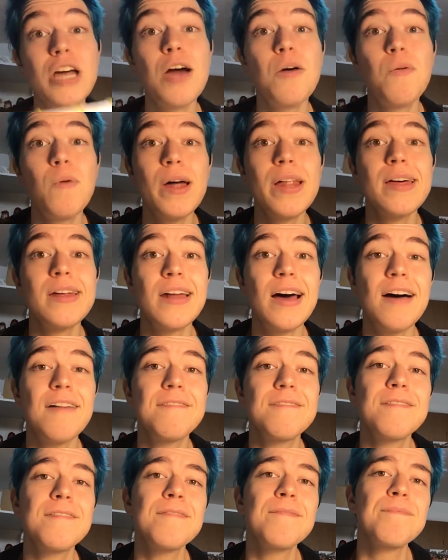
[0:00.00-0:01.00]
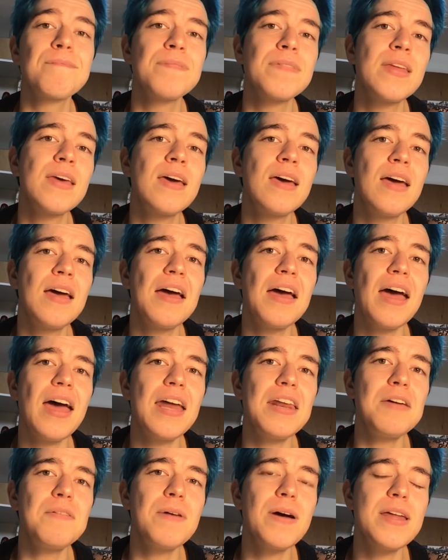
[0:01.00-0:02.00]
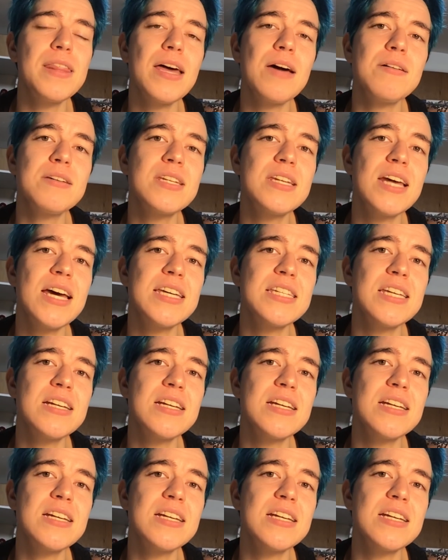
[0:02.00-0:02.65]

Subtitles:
out well enough. Anyway, that was today's